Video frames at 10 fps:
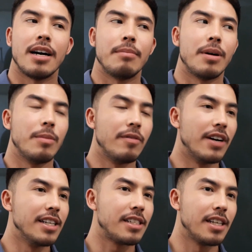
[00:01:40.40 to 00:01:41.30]
Mama
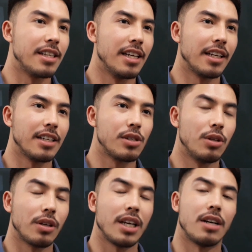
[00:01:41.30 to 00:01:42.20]
Vice, I think,
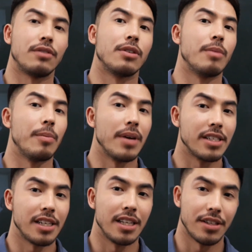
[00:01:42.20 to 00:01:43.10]
is looking out for my
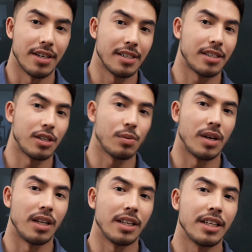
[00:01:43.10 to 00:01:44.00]
best interest as
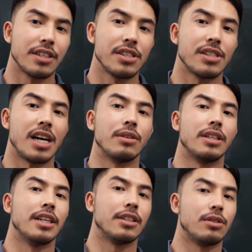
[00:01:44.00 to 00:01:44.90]
well. I think she's
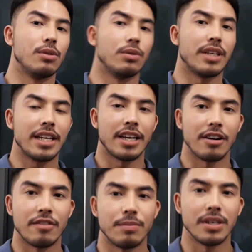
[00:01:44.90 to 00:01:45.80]
out there to take
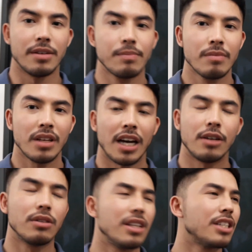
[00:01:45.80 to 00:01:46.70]
care of me. I
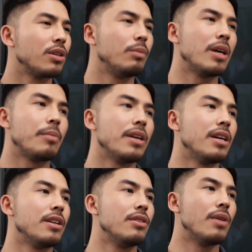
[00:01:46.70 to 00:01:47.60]
don't think she'll make
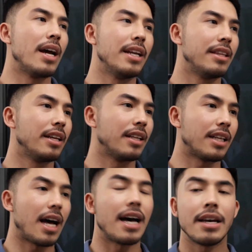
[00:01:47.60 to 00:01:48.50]
me do anything
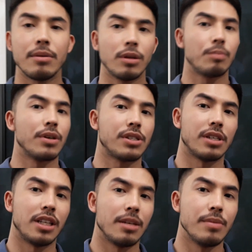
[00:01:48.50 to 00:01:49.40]
that I will
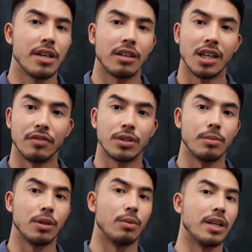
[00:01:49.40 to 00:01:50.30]
personally be
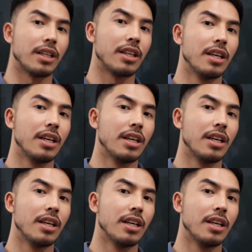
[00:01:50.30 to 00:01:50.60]
uncomfortable with.